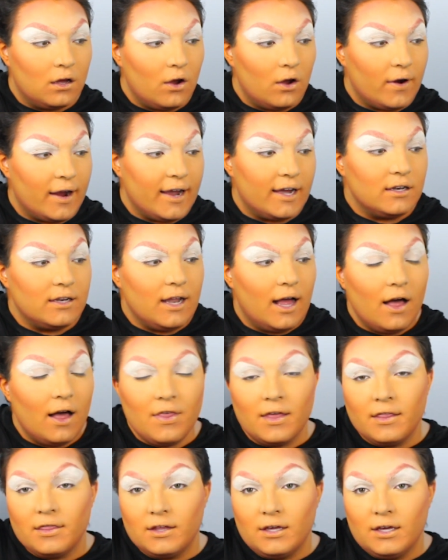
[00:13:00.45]
All right, now
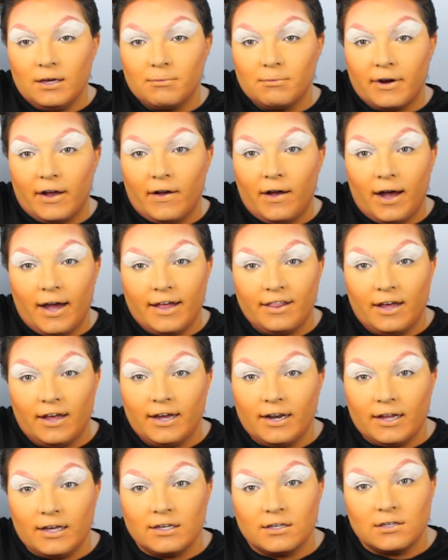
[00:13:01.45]
that the brow
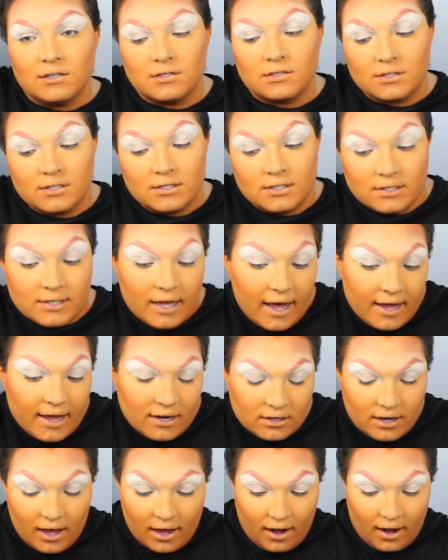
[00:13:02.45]
highlight is
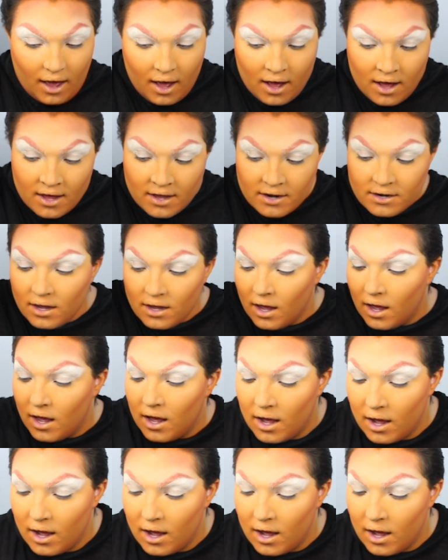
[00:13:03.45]
set and on,